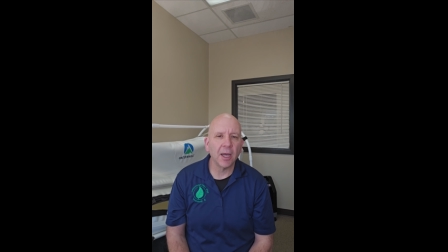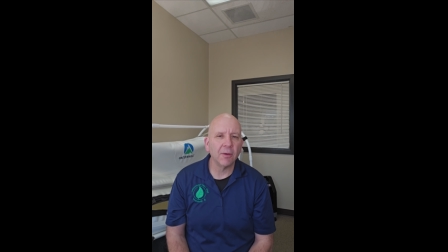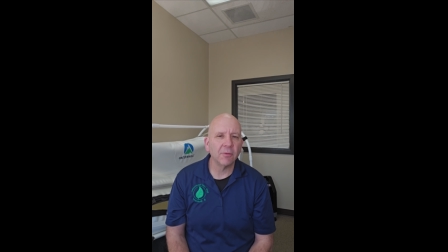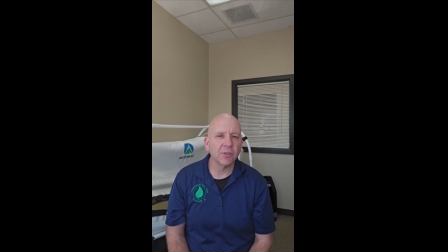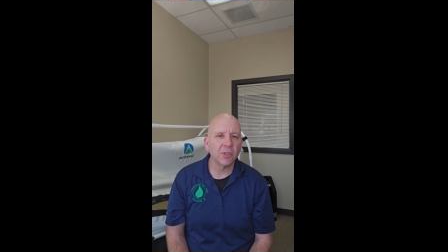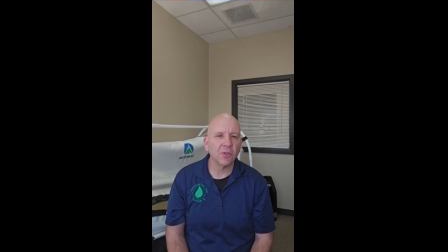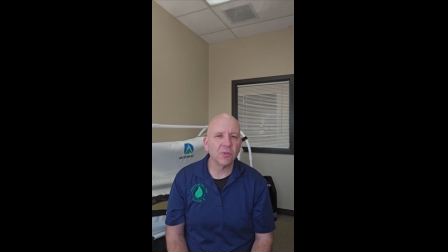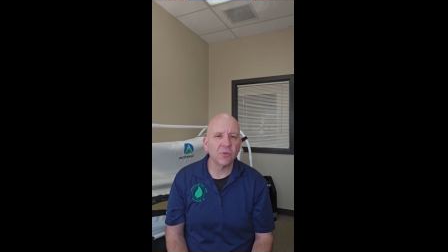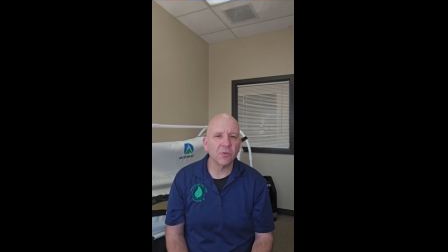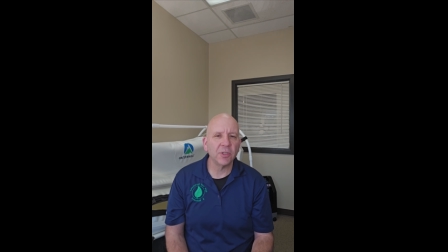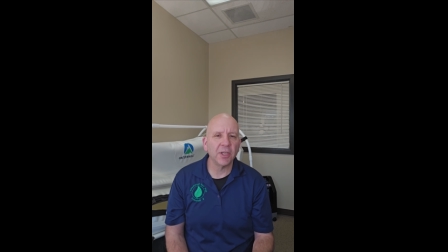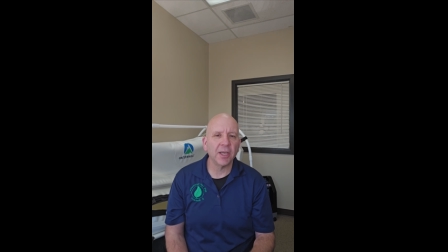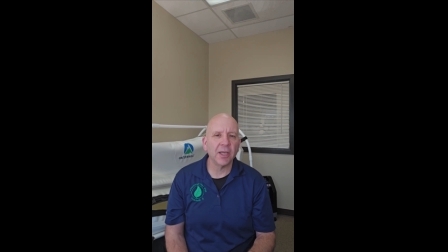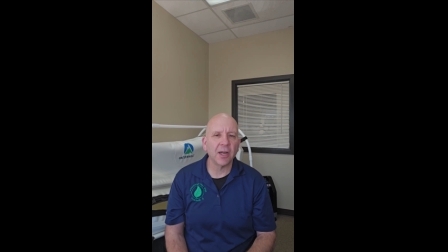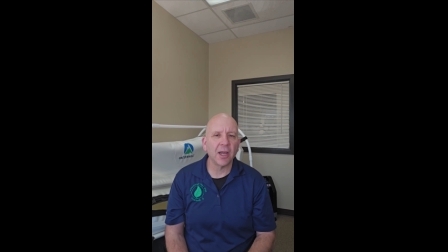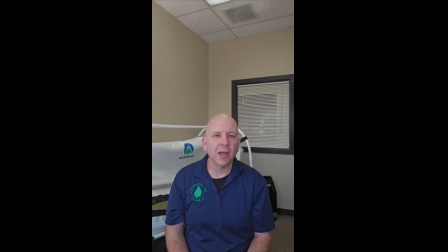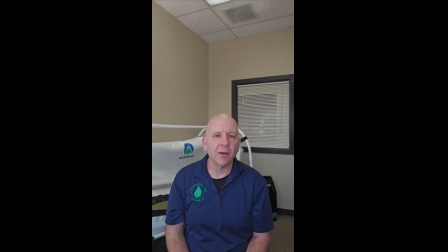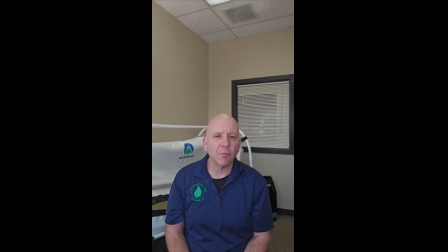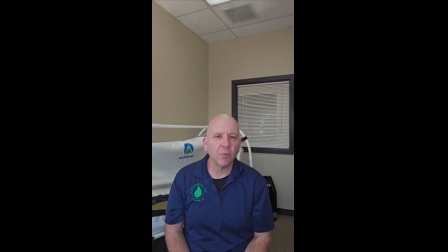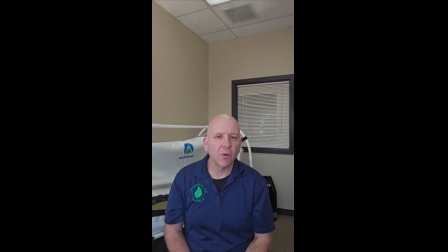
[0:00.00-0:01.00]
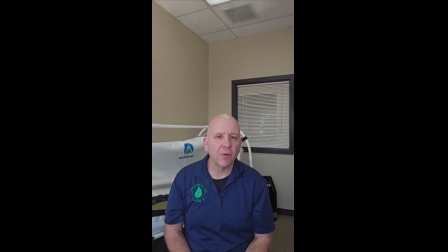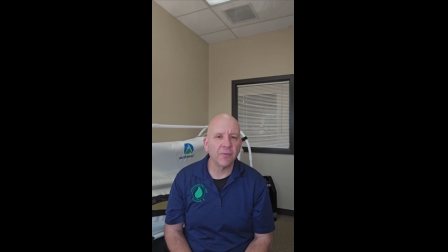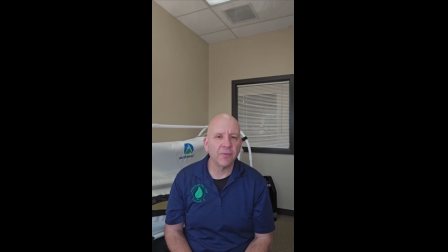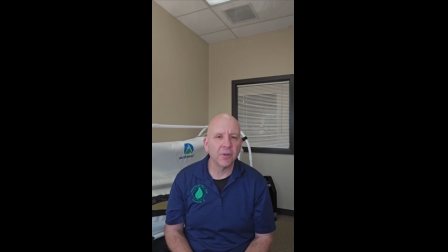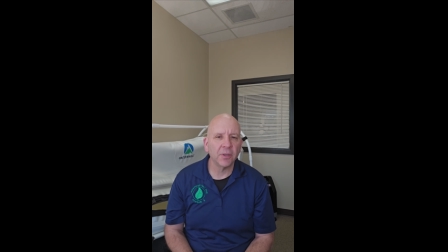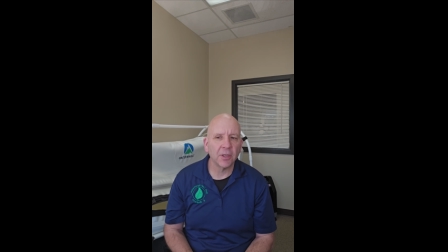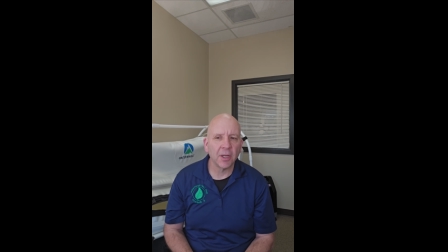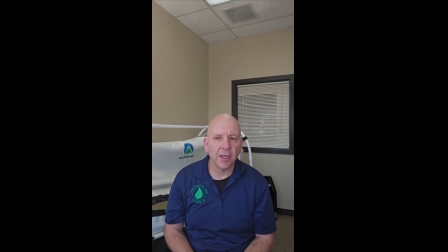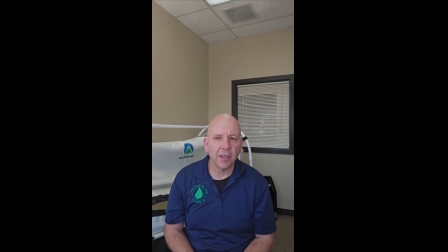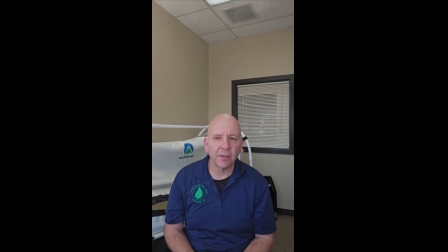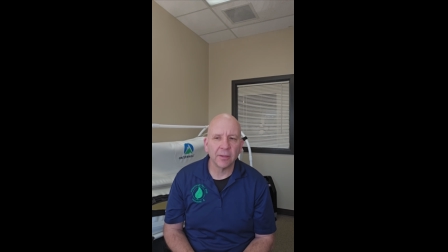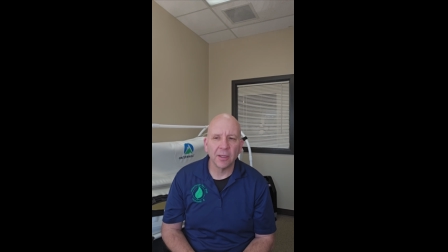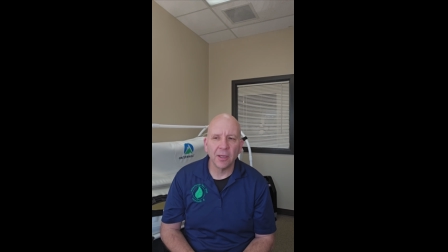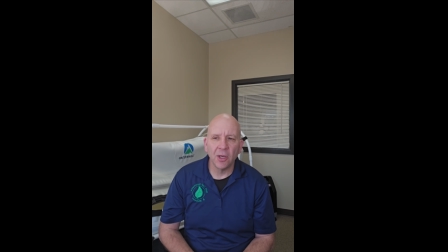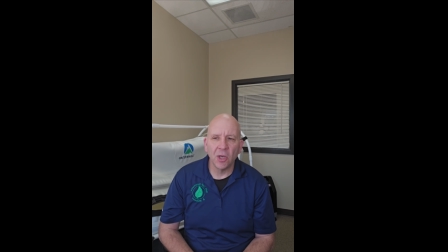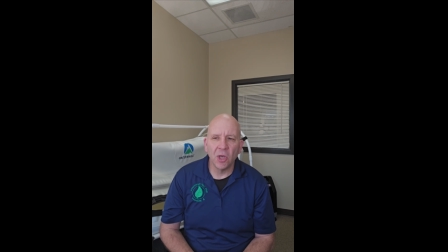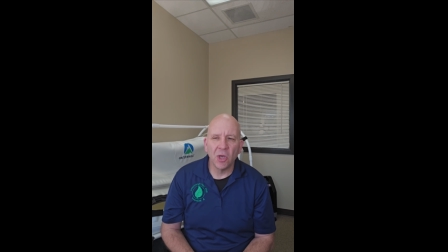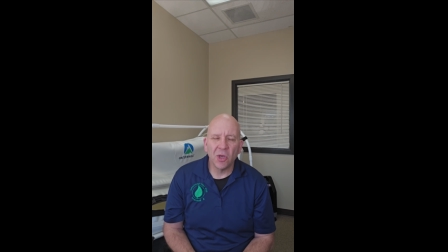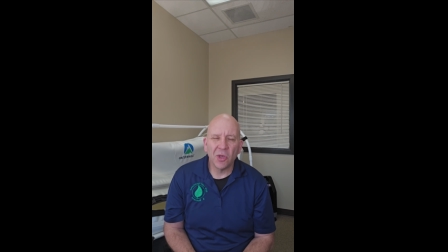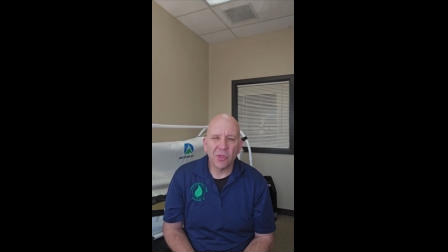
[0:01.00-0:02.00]
I was also taking ibuprofen like
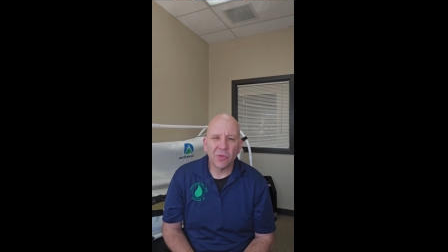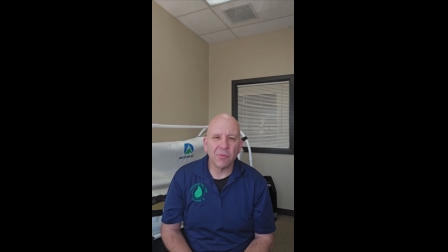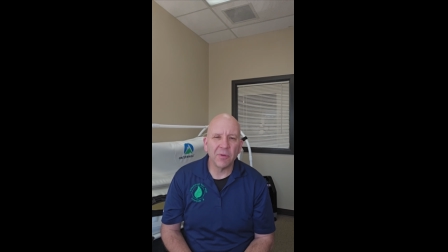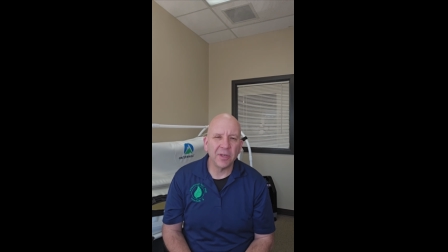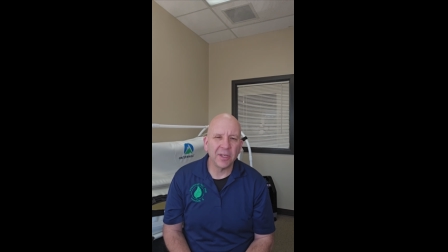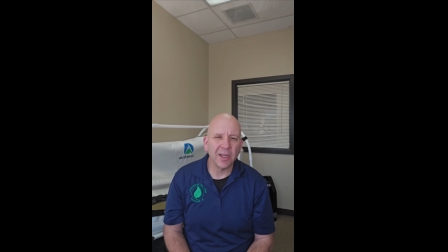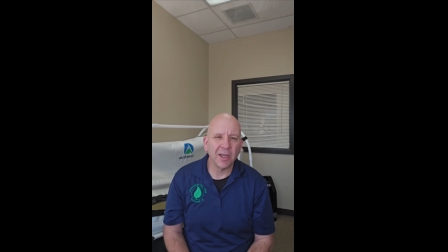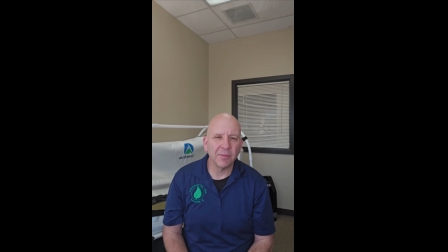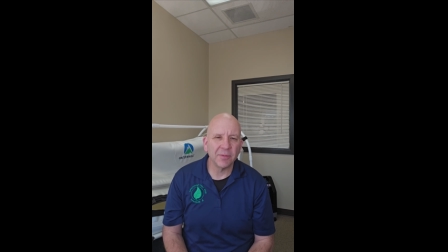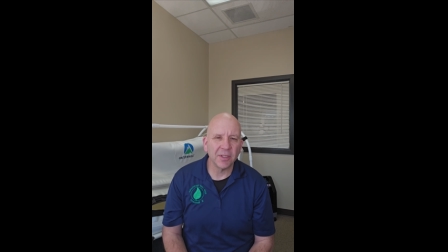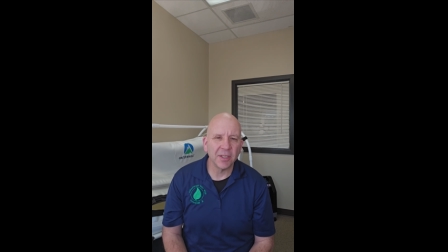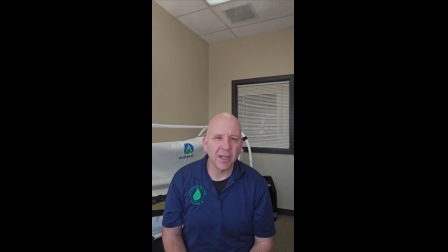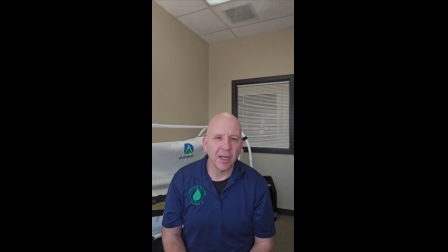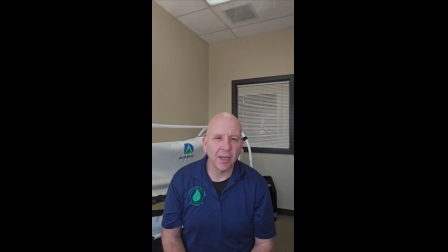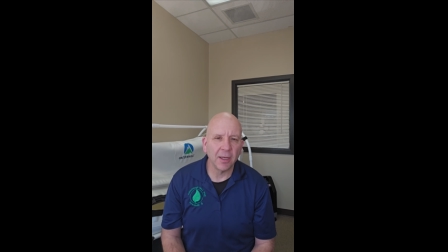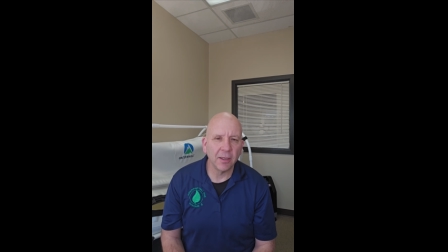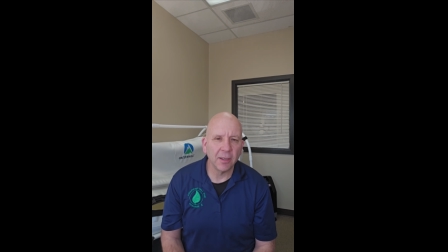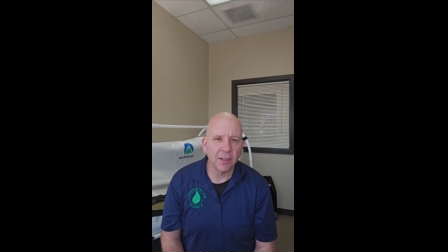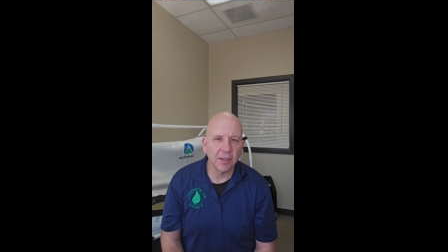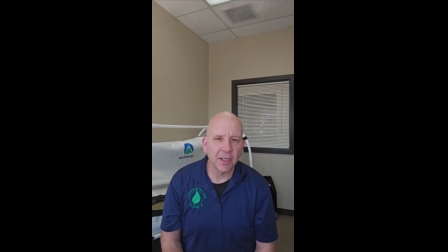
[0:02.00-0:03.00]
3 times a day